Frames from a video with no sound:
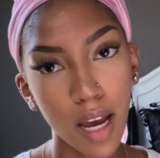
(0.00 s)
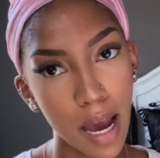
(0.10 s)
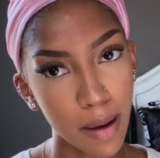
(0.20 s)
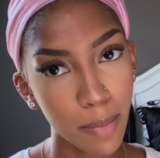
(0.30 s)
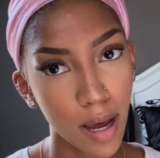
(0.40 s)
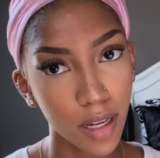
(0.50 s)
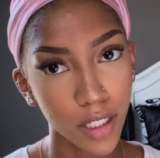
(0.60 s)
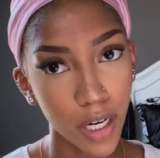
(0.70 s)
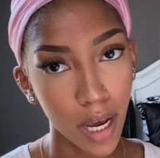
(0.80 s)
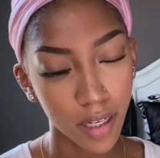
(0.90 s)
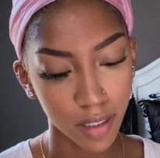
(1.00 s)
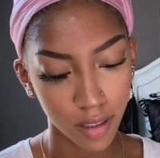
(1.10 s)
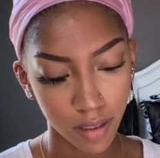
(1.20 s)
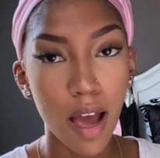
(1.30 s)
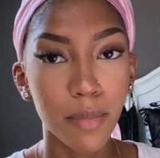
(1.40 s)
I
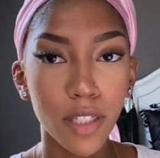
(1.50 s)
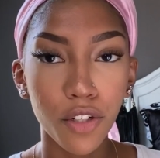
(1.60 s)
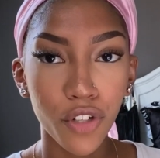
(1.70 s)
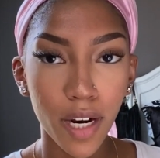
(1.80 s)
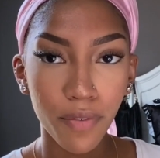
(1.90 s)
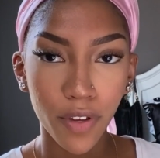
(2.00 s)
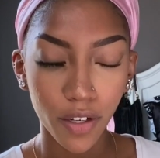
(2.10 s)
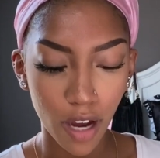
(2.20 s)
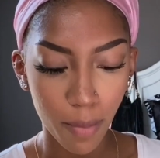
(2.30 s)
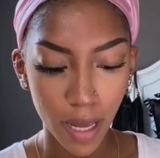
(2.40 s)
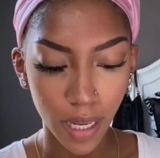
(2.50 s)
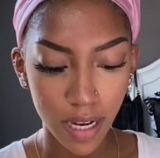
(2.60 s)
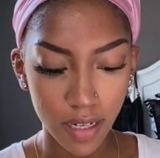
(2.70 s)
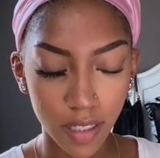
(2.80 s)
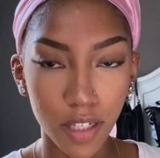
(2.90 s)
apologize. I'm still trying to figure out my
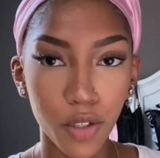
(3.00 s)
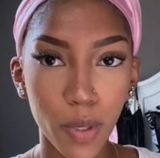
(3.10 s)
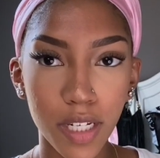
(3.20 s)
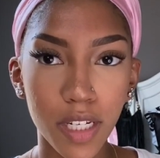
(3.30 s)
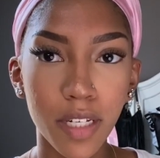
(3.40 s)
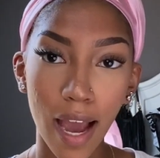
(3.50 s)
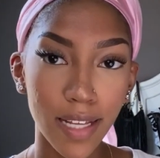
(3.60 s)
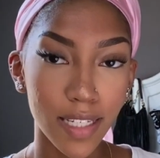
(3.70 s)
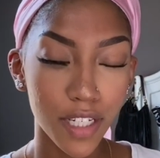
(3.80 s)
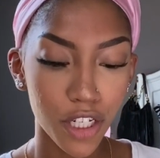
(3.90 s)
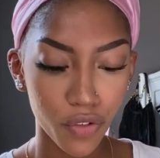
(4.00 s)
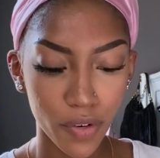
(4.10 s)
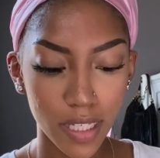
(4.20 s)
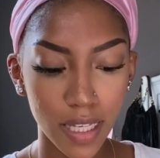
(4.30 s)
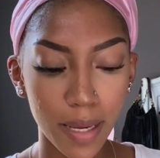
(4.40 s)
lighting situation. I did just
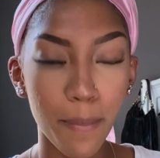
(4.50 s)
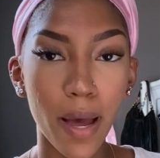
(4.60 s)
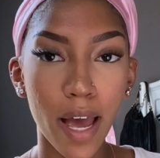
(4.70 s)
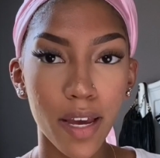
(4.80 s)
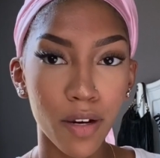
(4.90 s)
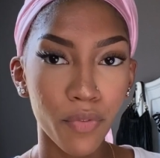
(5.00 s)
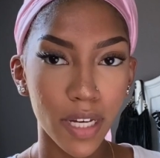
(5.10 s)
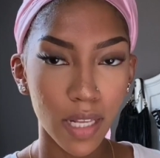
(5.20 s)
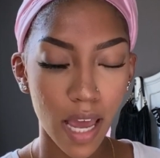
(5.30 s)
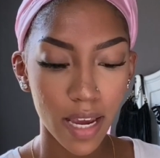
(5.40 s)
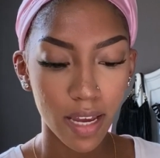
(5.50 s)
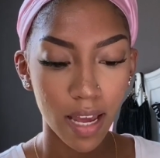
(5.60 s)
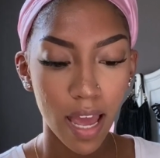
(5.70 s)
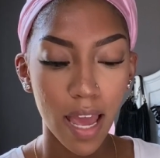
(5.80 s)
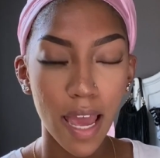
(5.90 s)
recently buy a ring light
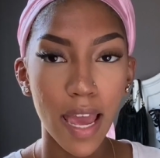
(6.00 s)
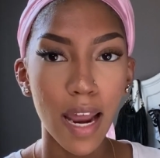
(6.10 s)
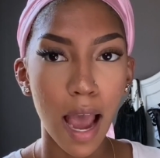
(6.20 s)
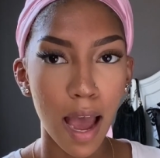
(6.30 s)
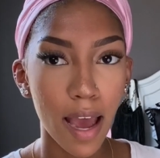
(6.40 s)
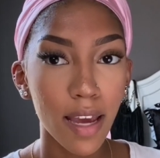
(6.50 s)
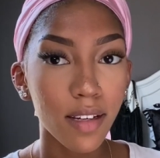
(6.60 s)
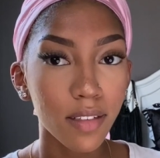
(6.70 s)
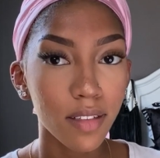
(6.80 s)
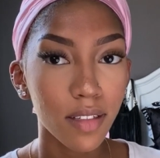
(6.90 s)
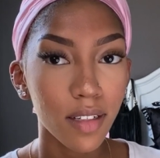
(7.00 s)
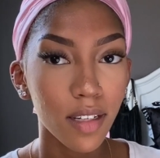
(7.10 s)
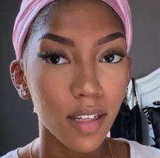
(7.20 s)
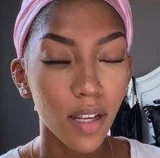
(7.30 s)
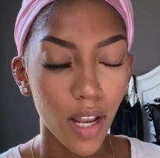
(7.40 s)
and I
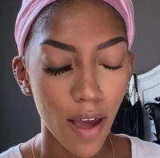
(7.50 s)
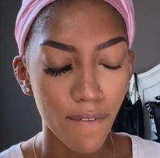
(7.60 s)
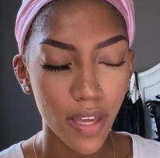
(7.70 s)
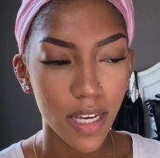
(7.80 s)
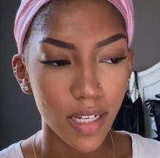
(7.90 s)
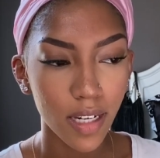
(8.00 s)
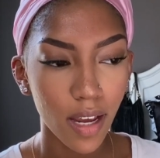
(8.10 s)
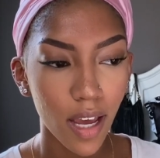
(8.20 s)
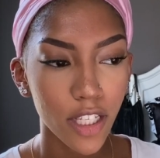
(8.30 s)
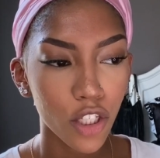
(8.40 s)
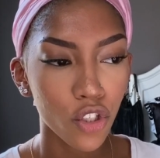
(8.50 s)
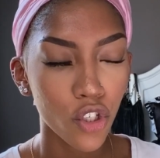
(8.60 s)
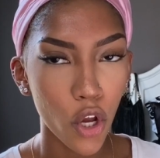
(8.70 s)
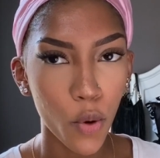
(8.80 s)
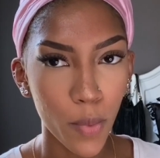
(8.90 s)
love it
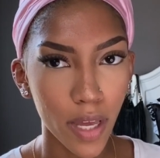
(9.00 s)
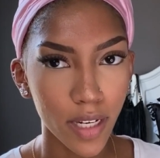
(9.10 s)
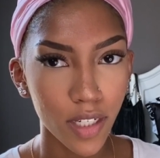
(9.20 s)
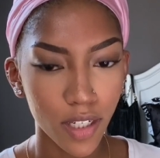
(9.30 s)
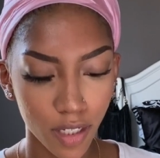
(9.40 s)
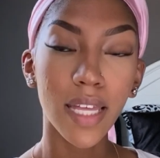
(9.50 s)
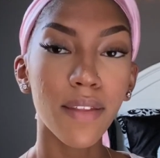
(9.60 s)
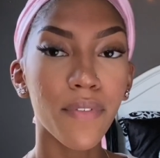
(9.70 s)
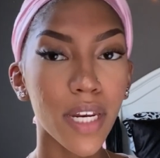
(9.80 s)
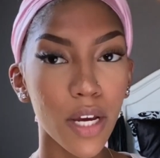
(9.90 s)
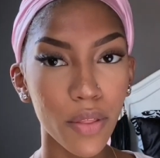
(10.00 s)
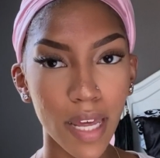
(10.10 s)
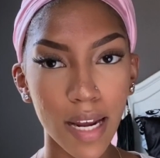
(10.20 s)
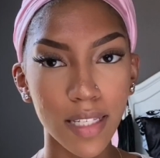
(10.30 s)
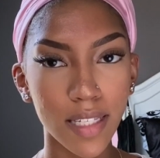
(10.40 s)
so much. In the video
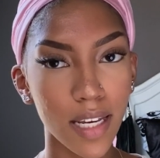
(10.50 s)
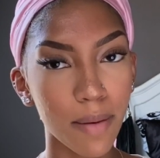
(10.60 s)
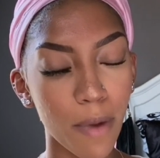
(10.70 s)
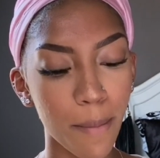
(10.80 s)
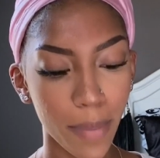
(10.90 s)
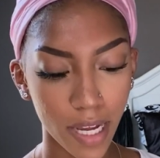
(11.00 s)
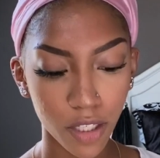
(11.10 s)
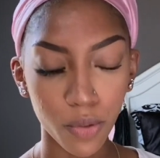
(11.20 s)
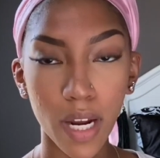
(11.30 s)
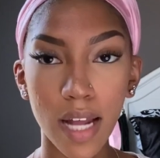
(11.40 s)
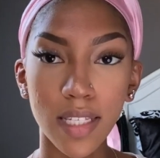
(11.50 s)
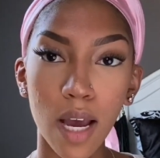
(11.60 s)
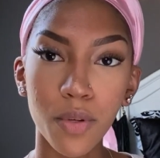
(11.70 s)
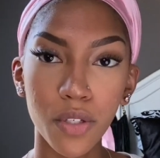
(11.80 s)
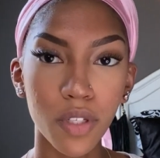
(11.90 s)
that I did, my Bantu knots, I
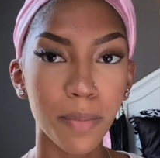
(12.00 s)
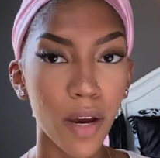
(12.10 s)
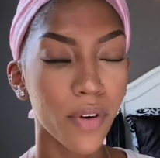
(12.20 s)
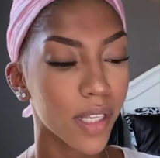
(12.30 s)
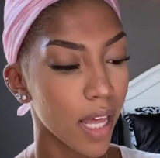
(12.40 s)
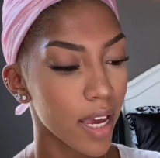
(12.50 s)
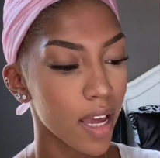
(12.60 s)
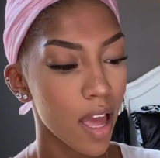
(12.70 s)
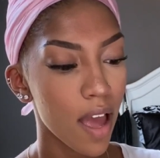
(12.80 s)
was using my ring light